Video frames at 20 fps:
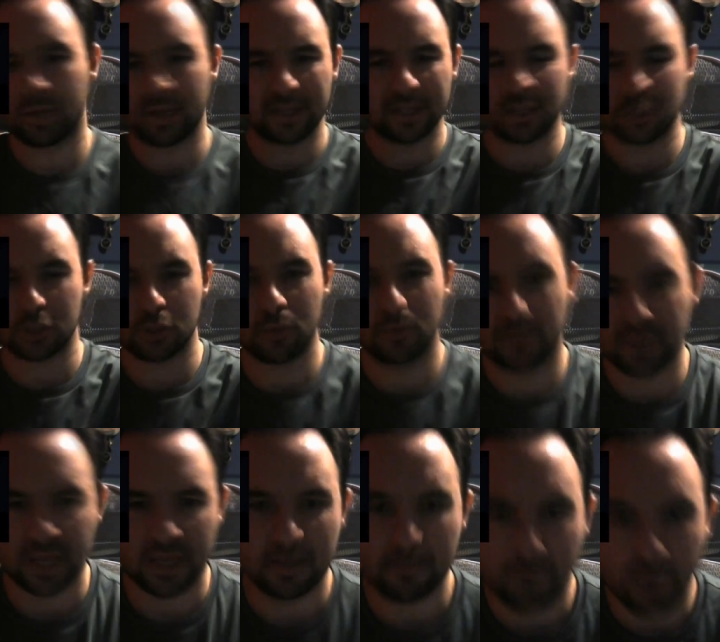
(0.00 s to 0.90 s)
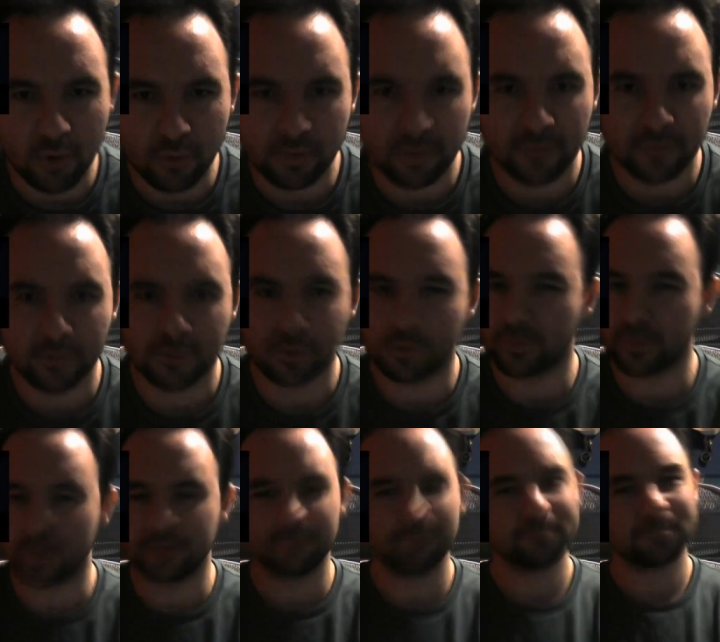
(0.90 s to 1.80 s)
like this new theme mode that they're
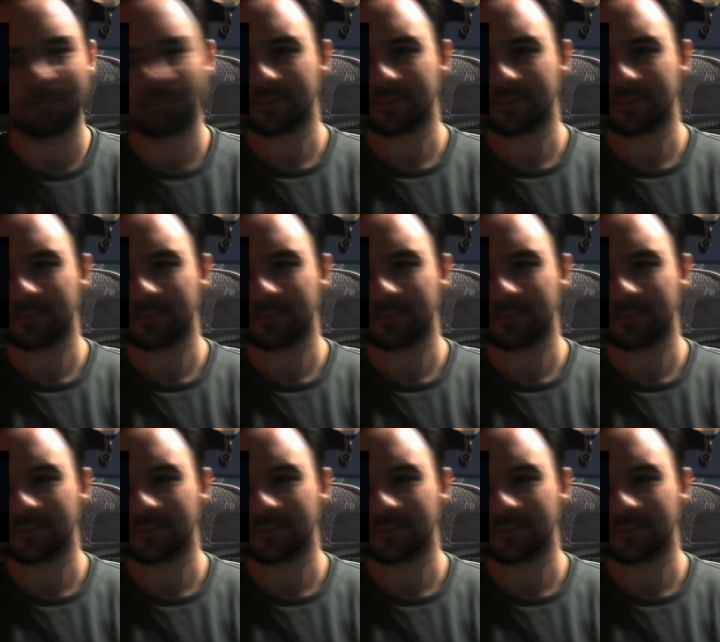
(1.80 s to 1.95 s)
doing.